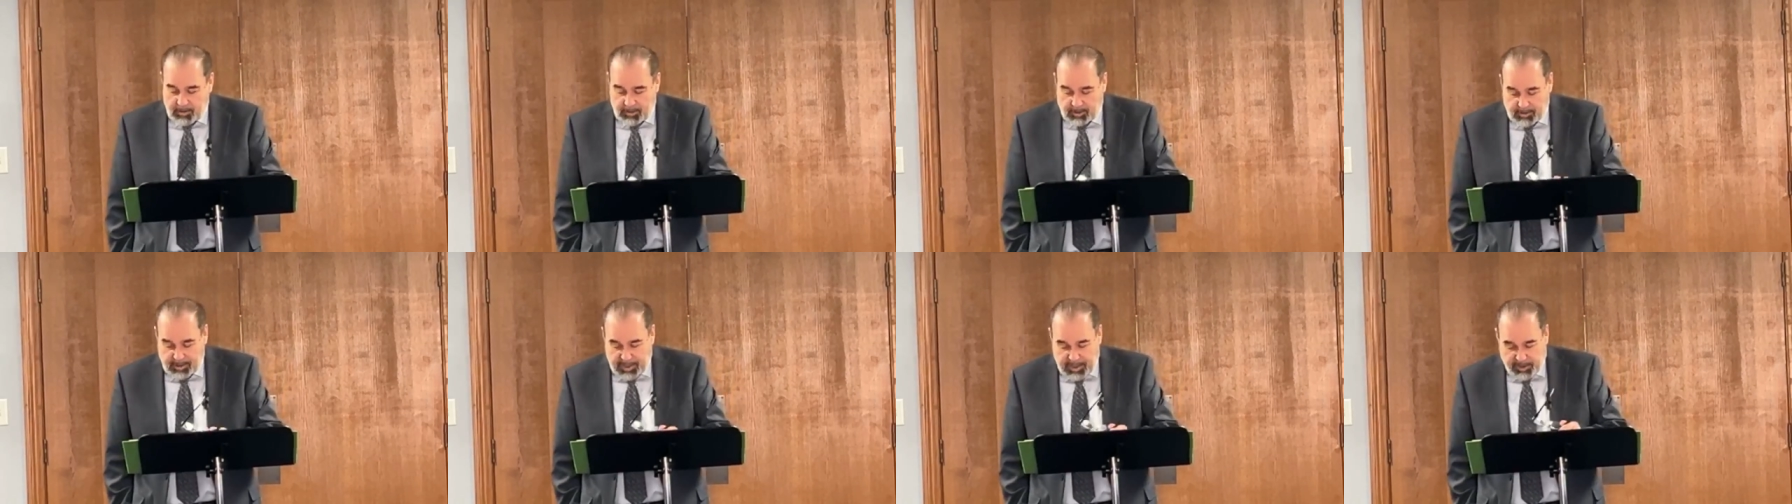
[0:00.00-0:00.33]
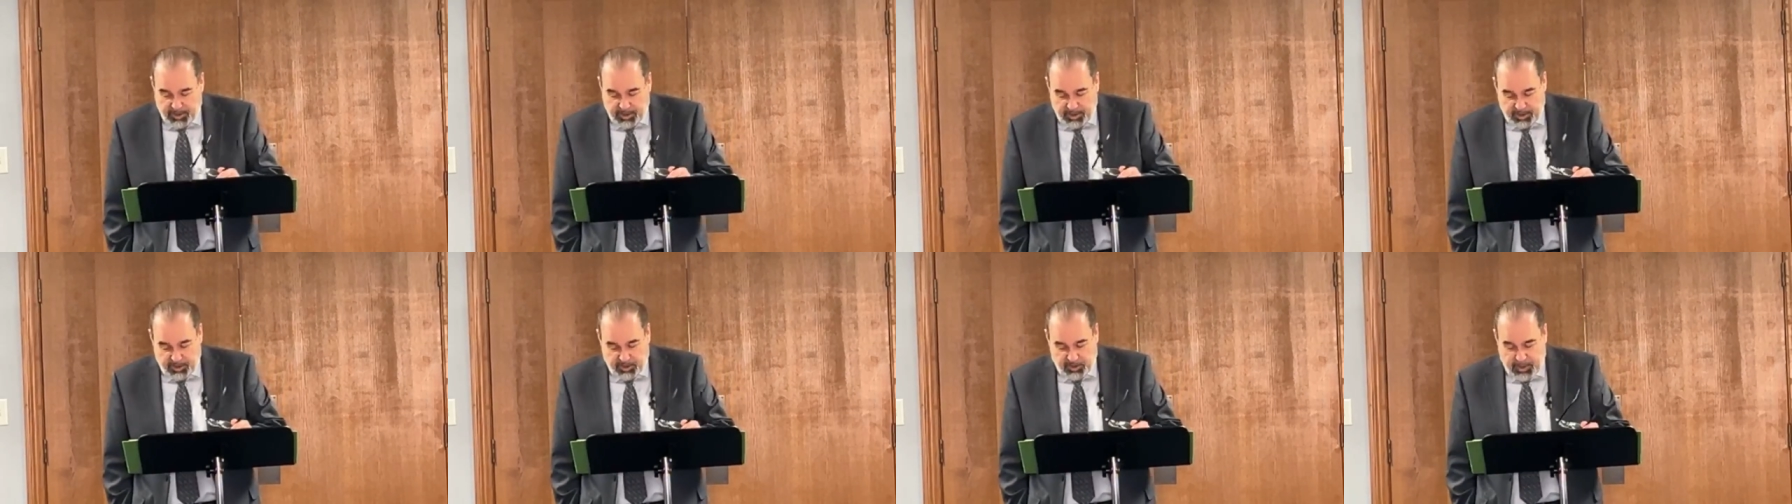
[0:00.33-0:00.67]

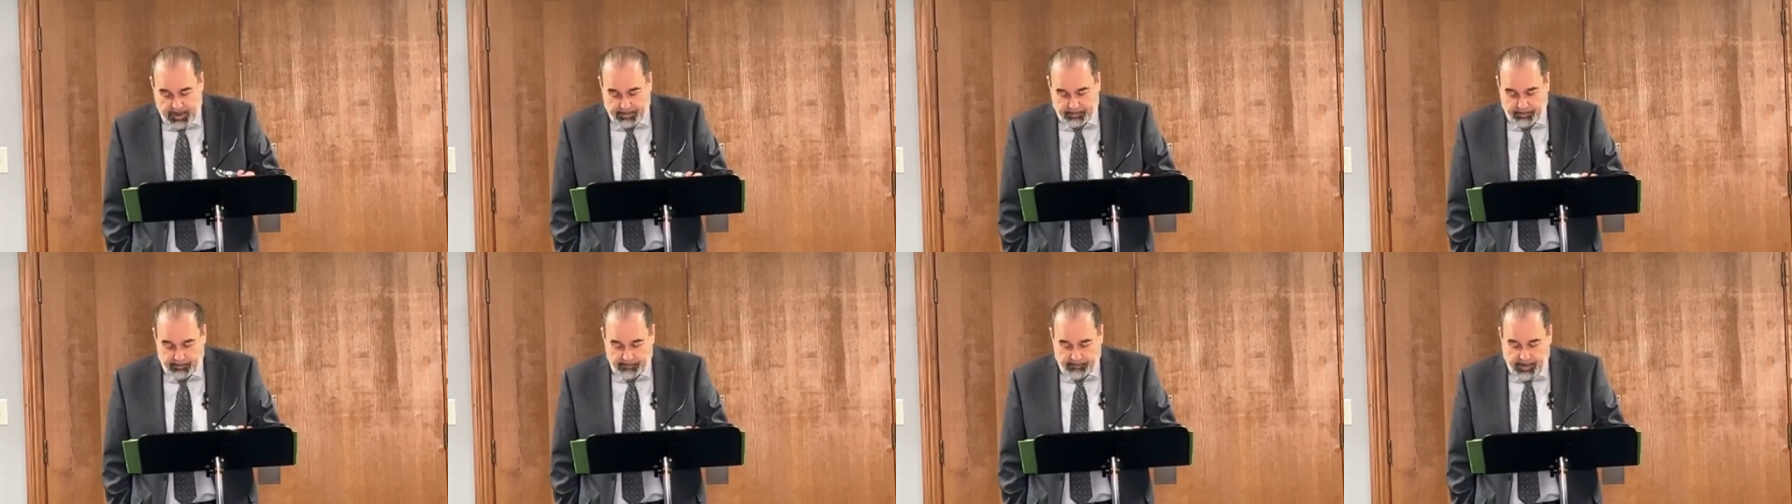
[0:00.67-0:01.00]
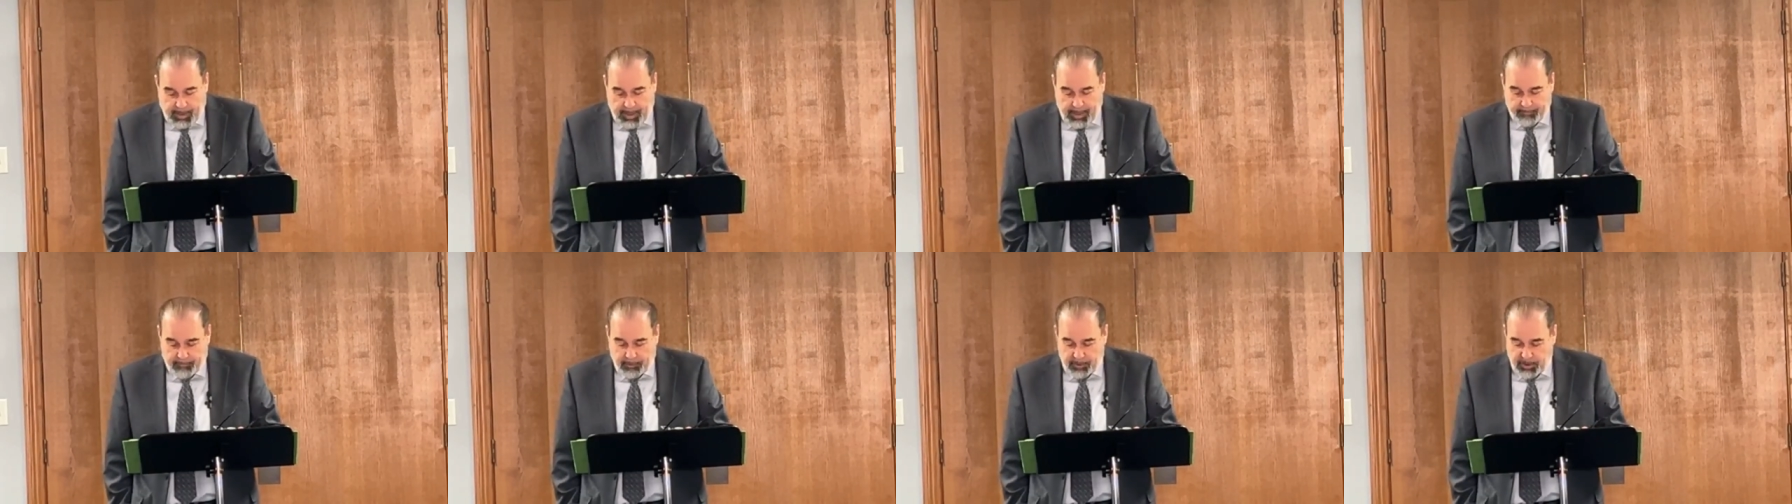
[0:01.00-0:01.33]
Galatians chapter
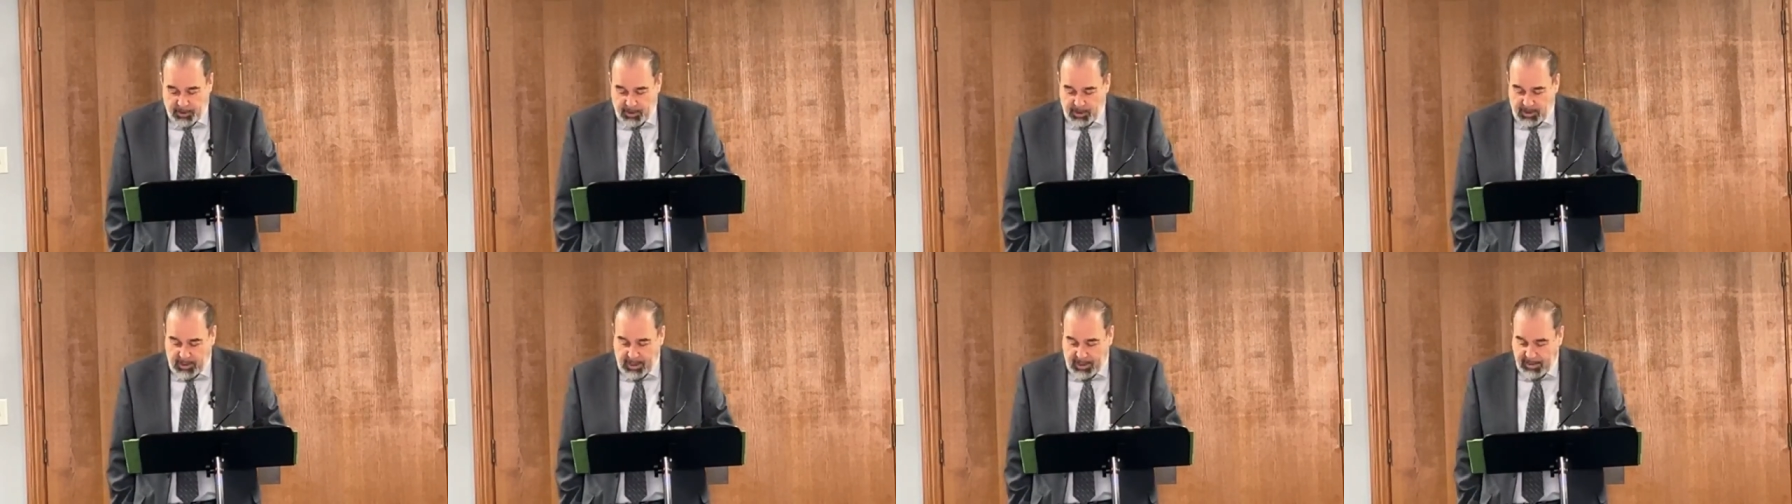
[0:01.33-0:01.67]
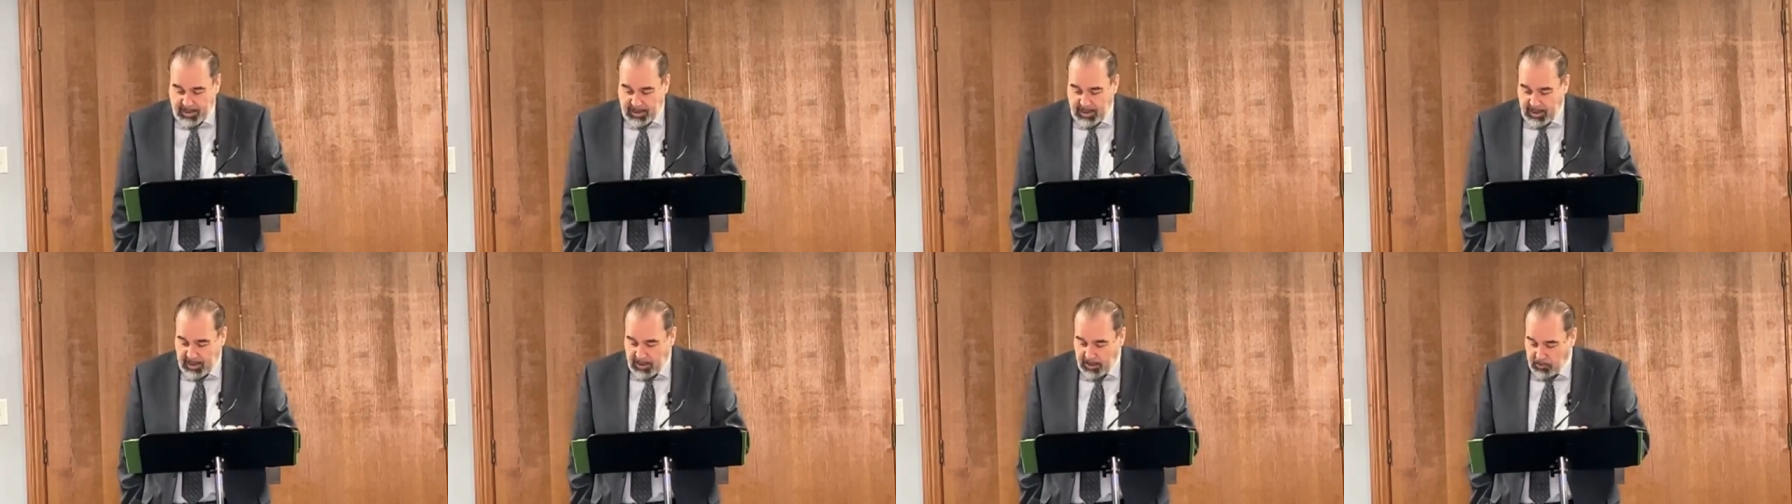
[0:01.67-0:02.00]
5, verses
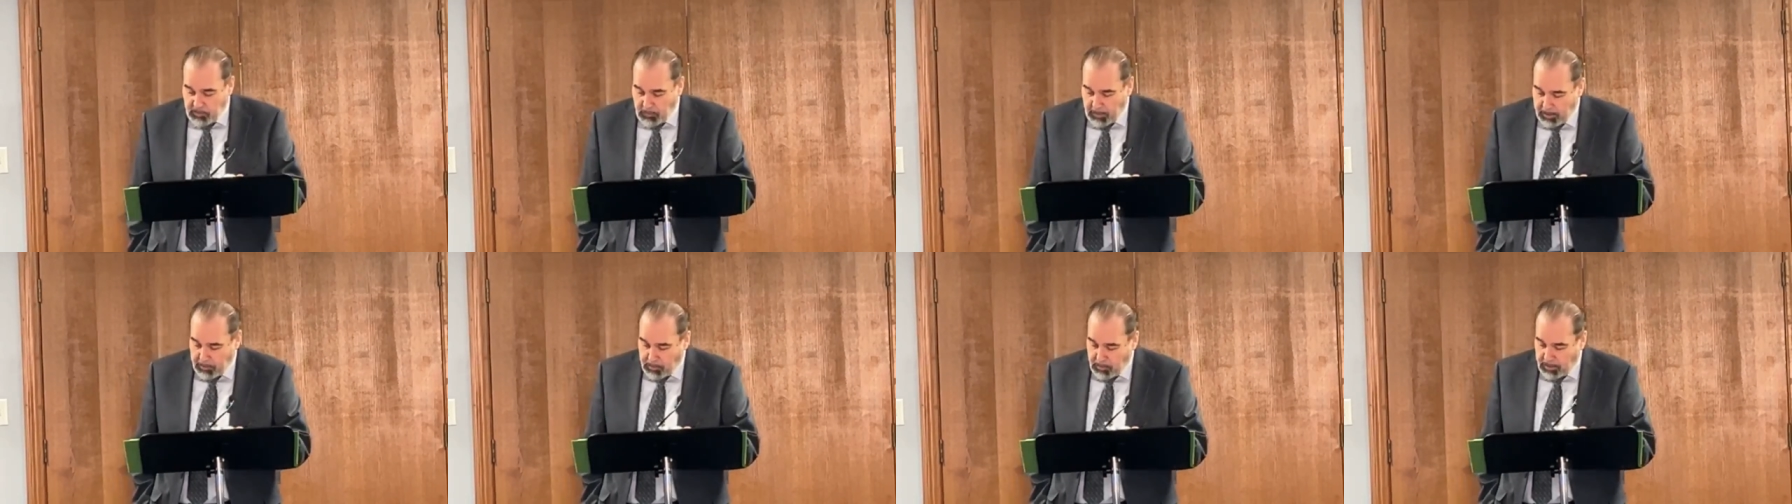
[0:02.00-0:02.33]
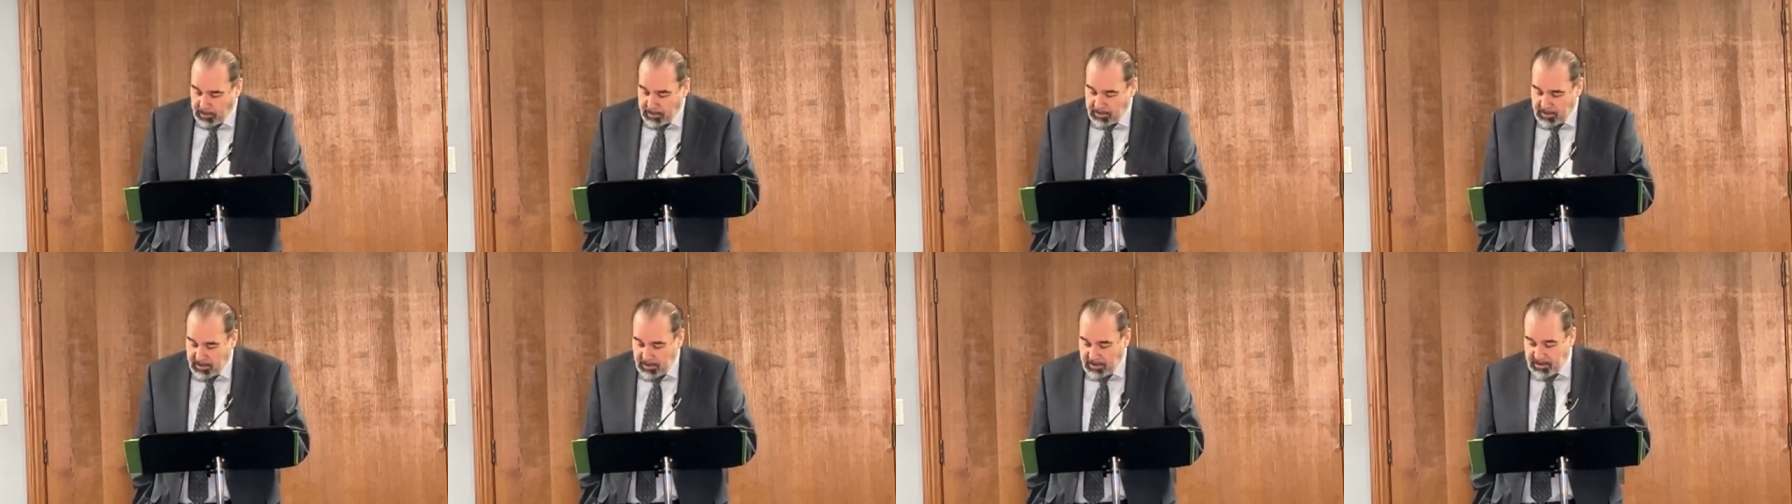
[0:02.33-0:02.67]
19 to
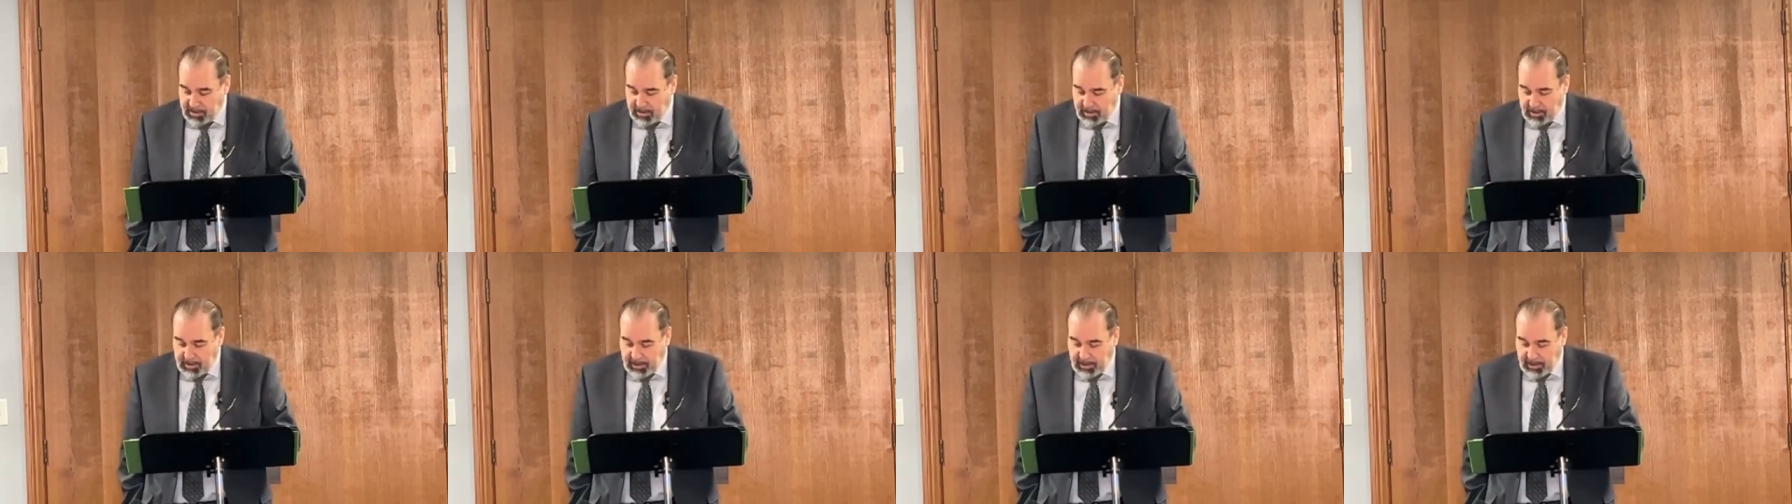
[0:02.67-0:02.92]
21